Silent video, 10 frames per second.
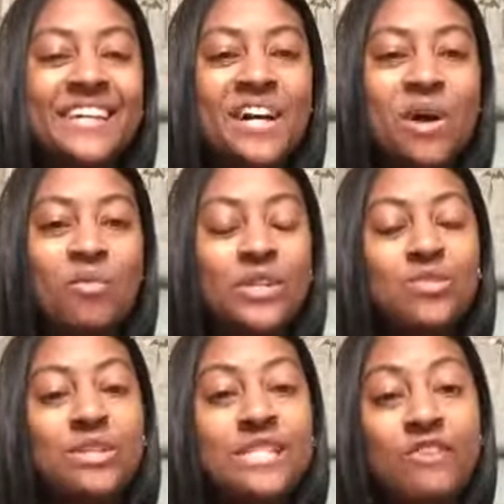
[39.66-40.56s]
Uh, we
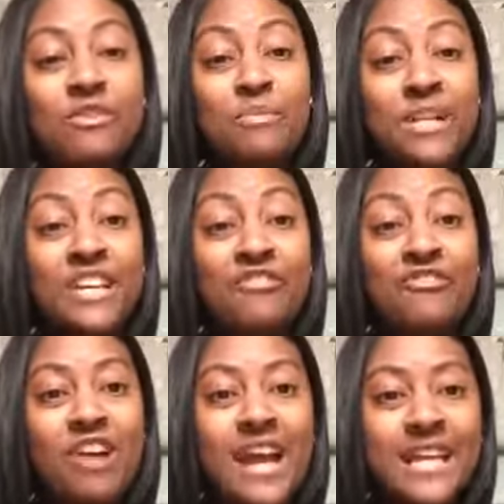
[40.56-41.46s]
do this every Monday and
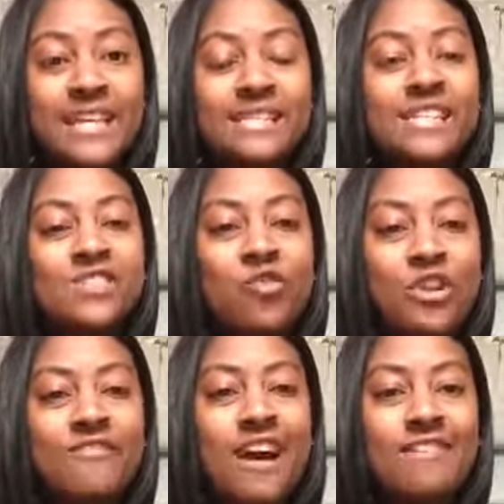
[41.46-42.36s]
Friday, six
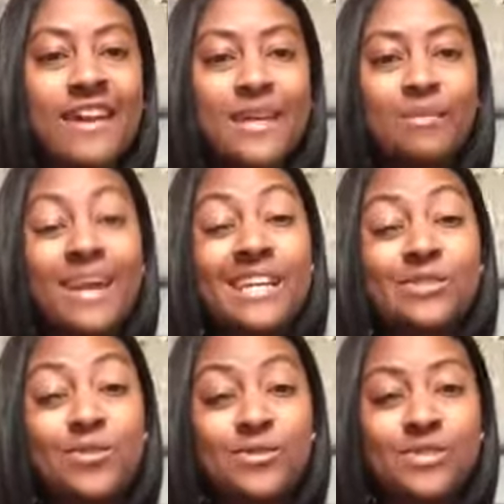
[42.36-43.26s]
forty-five a m
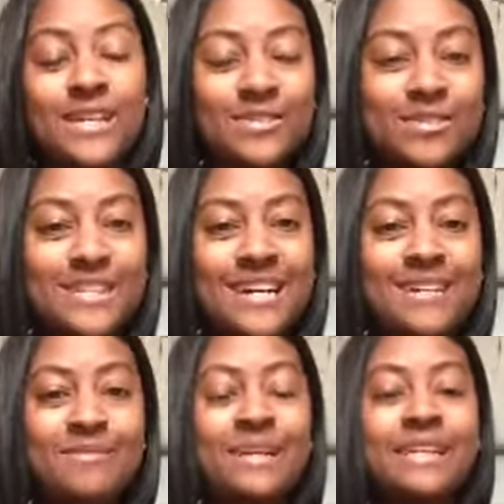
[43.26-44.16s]
Eastern Standard
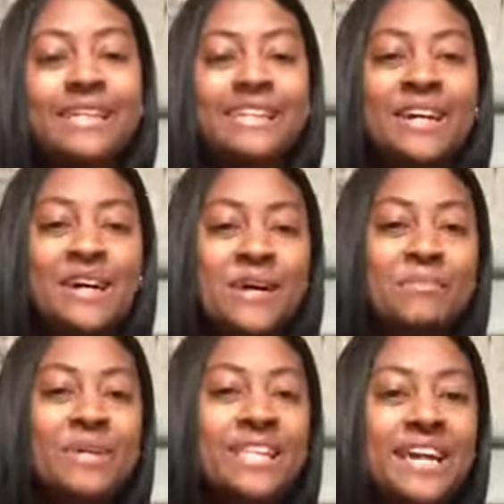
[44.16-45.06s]
Time. Uh,
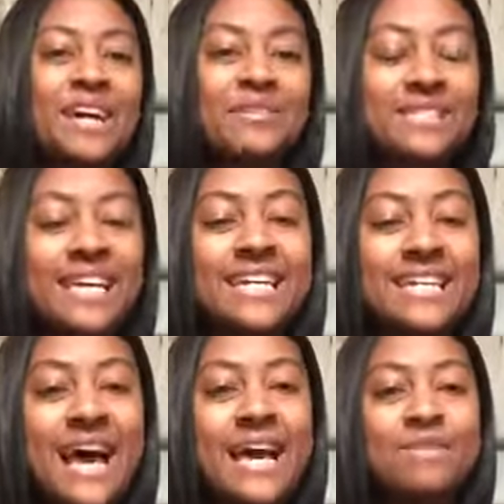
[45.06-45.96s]
but like I was
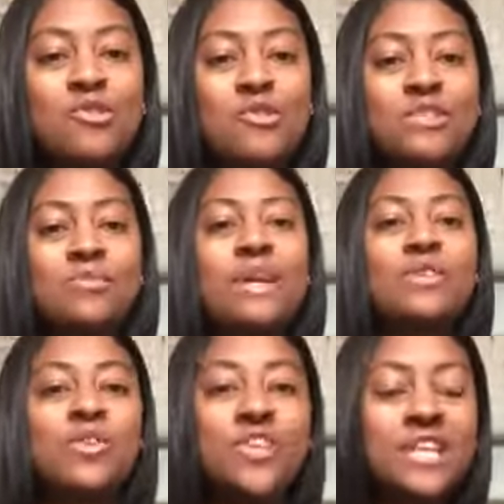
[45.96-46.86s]
saying, I am going to be
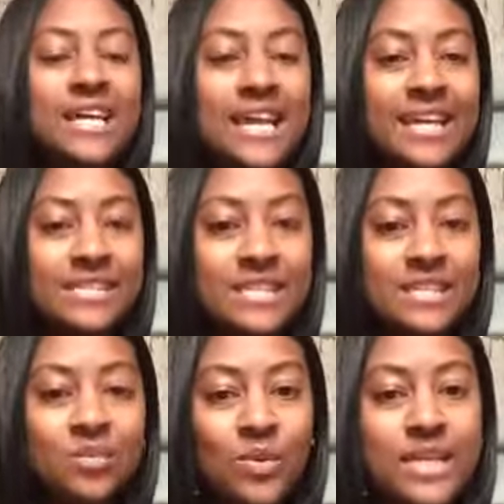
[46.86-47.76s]
at North Carolina A and T
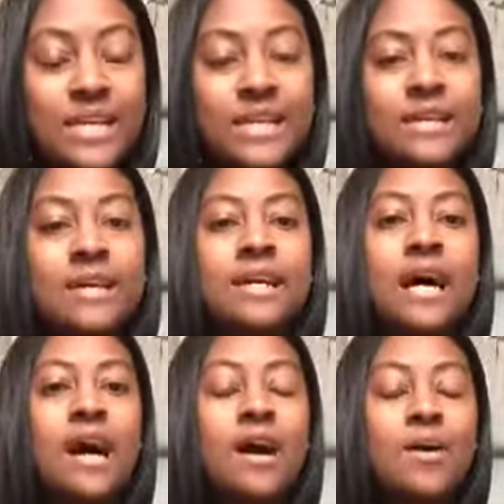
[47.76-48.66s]
this weekend
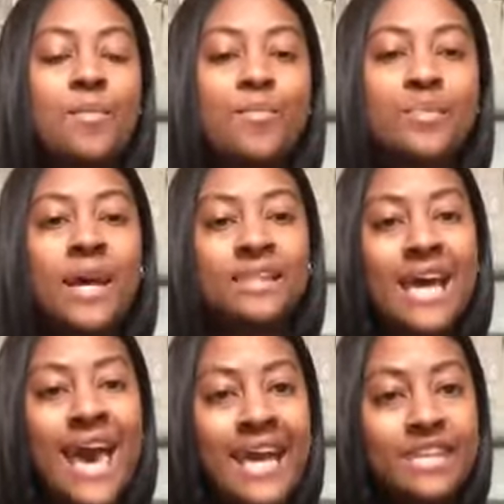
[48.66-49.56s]
um, at
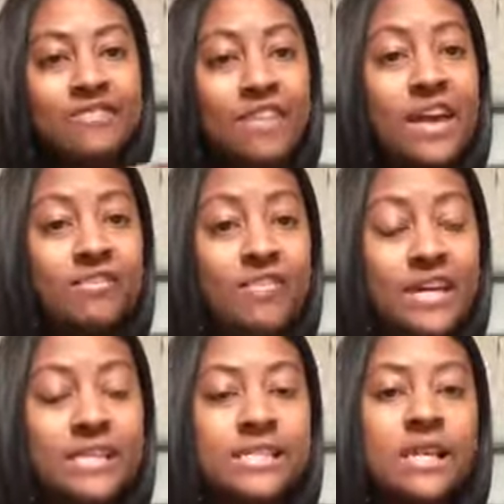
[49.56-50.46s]
the Aggie Fan
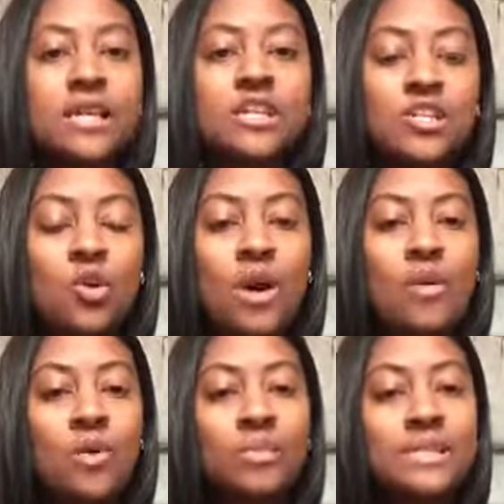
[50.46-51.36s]
Fest. So
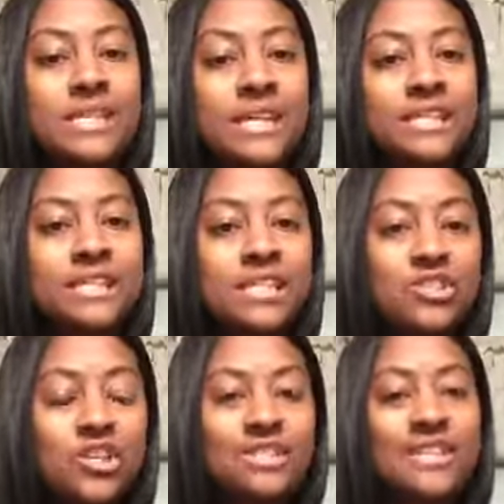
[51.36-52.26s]
I will be selling
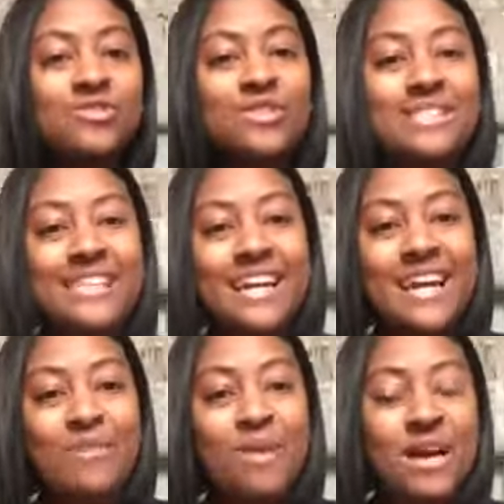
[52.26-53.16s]
T-shirts. As you can see, I
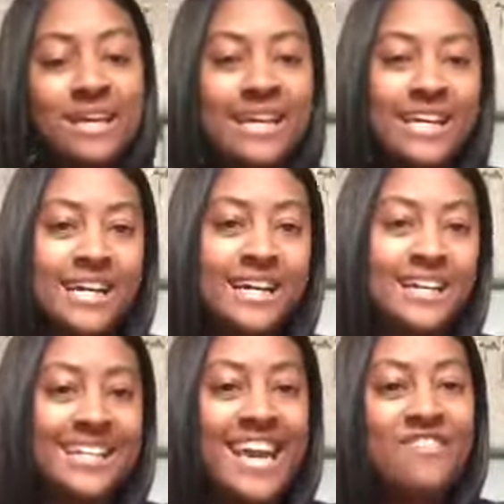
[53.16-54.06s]
got my
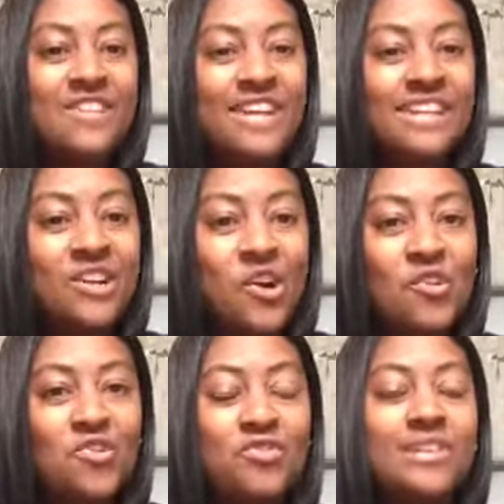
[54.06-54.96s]
uh, navy and
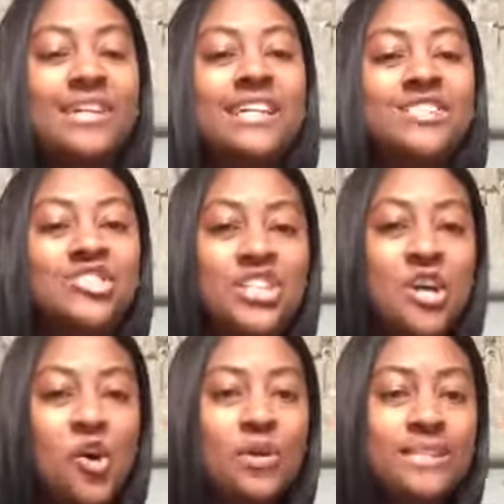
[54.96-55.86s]
gold G
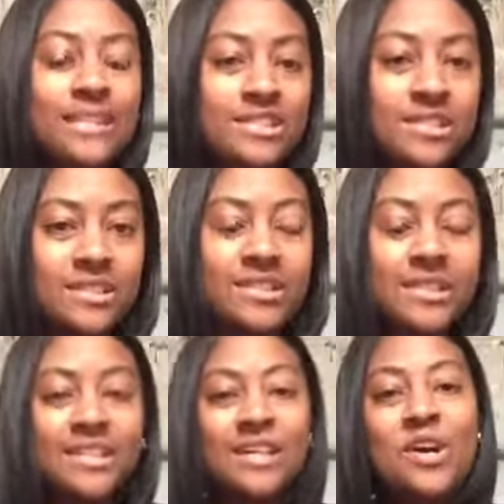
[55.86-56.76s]
H O edition.
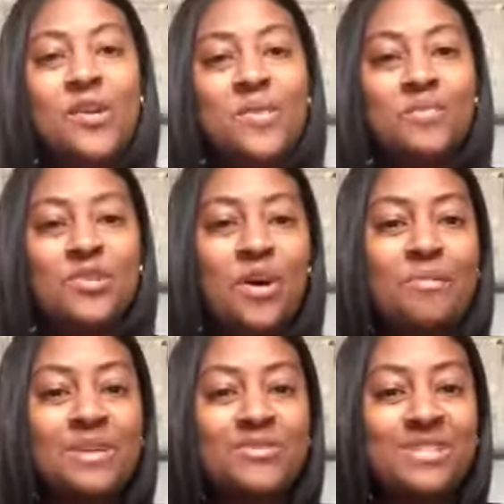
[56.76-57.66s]
Um, you know,
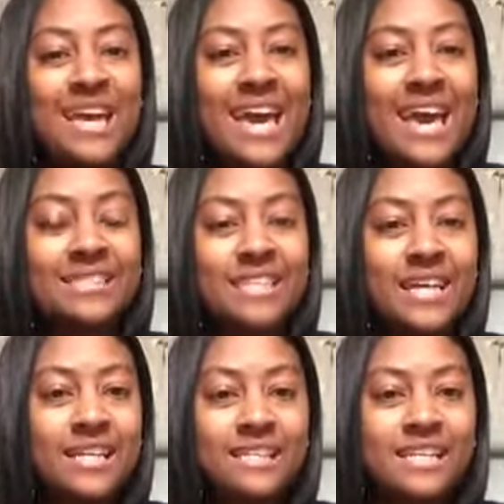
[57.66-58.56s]
I've been using that
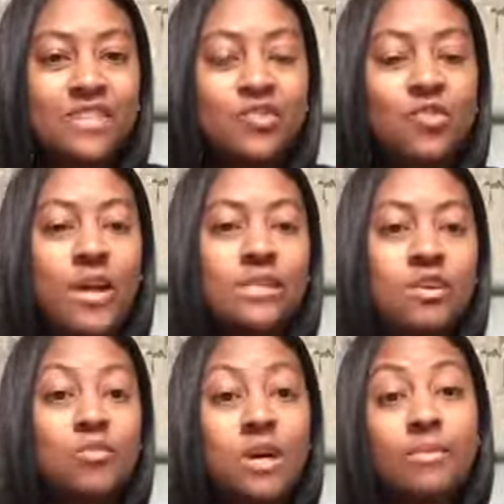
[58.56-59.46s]
hashtag that stands for Greatest
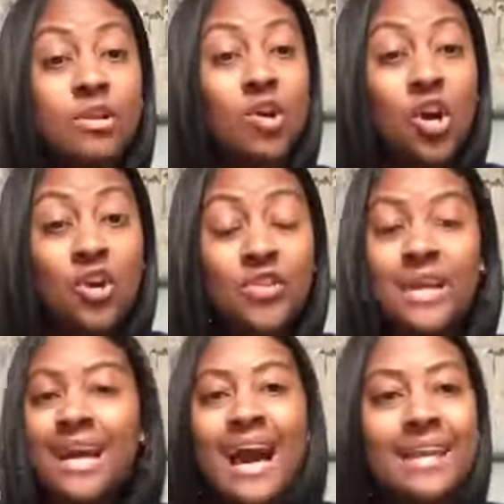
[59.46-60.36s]
Homecoming on Earth.
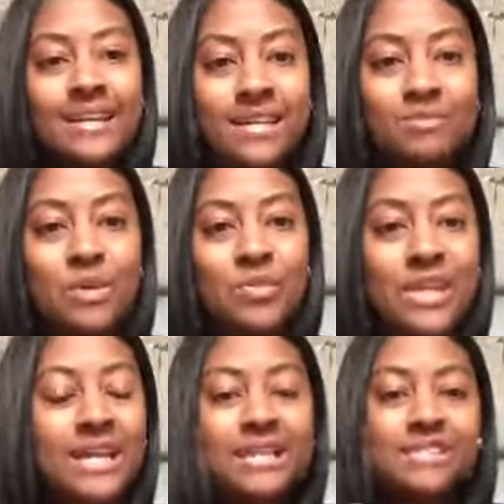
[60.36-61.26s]
I didn't come up with
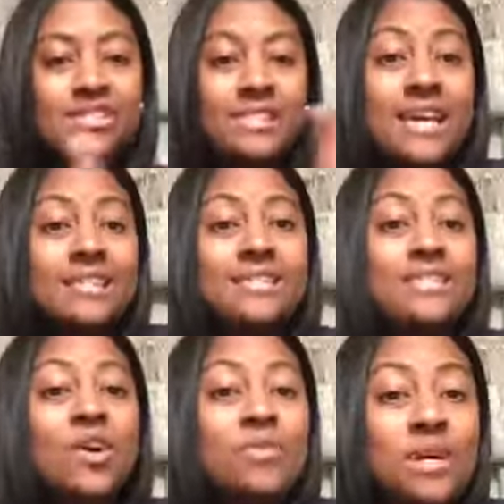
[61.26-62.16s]
that. That's just A and
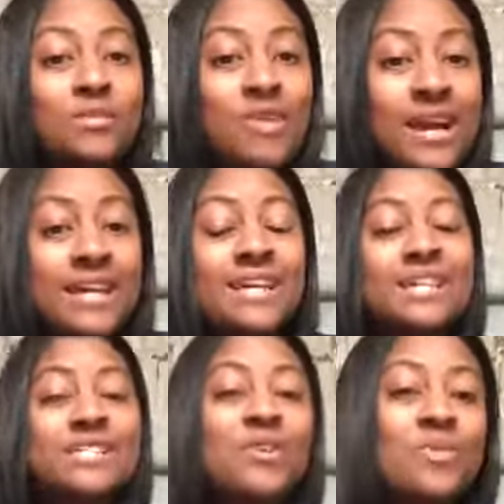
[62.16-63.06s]
T's homecoming, right?
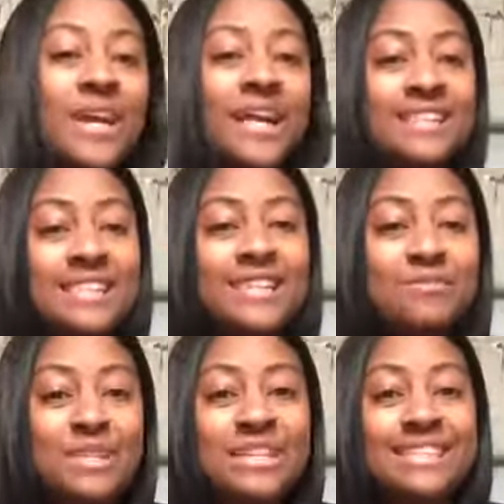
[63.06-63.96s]
So we got the
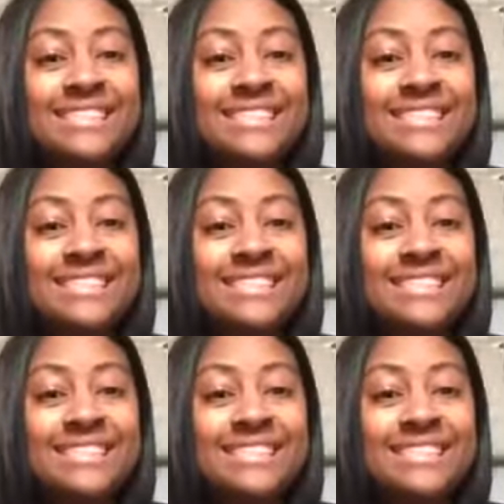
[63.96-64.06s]
limited